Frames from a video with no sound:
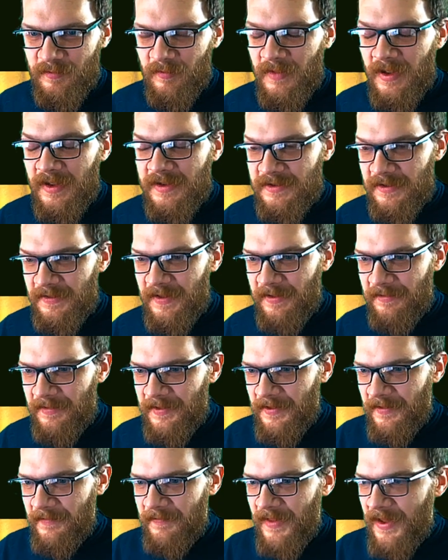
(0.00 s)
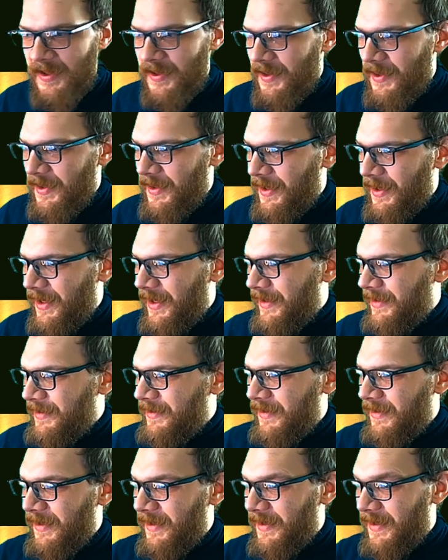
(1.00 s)
So there we go. And
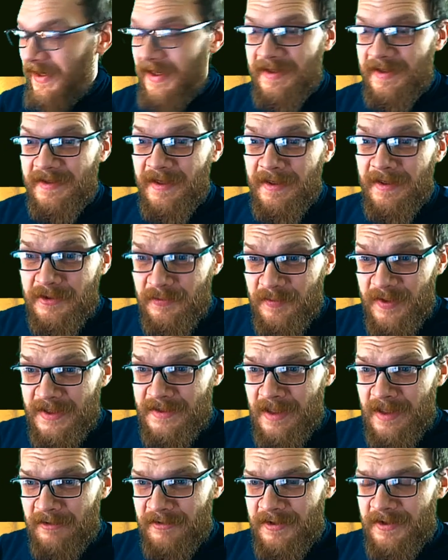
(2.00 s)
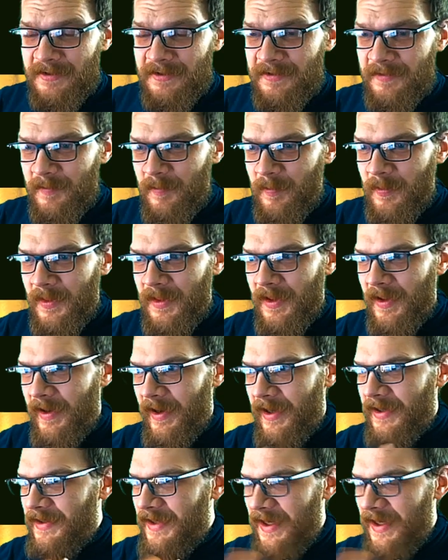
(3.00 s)
uh, again, not to be a downer,
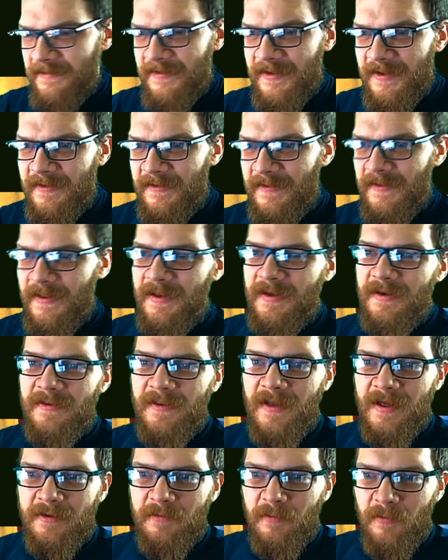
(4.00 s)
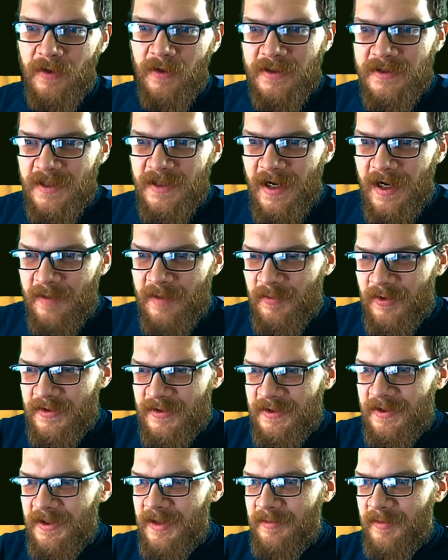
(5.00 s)
I definitely think that once I
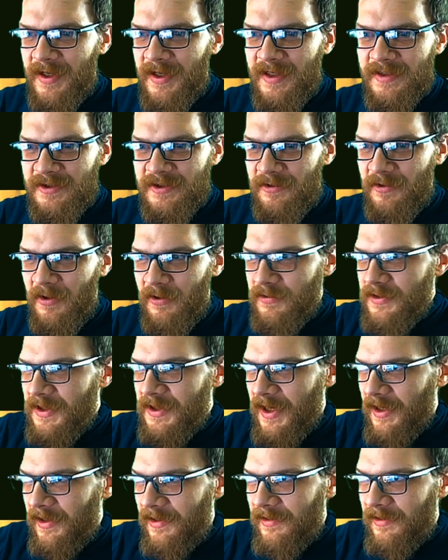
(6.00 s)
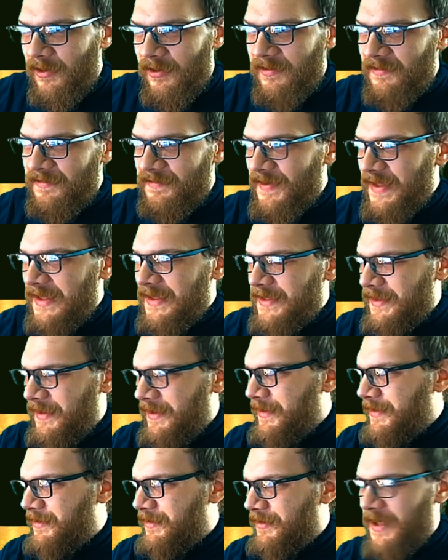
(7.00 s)
personally get my hands on Odin, I'll
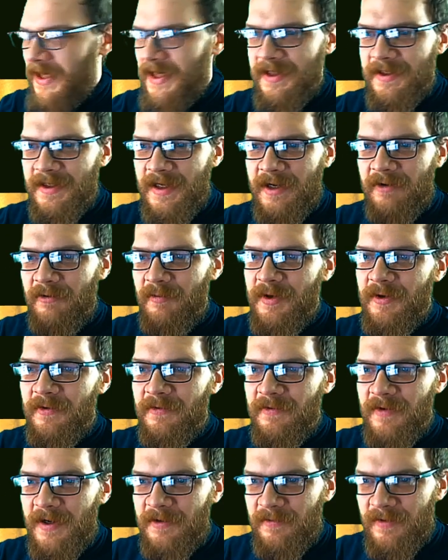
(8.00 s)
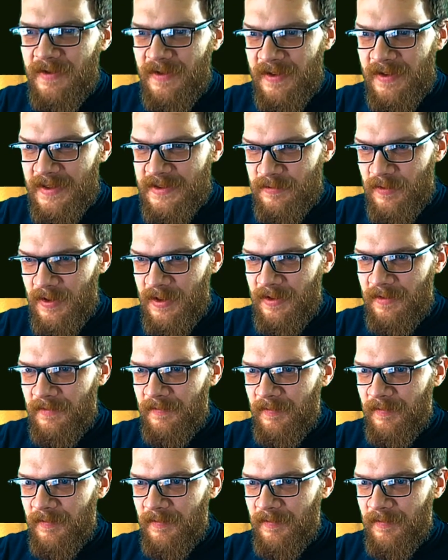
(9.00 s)
obviously try and have a bit of fun with it as well.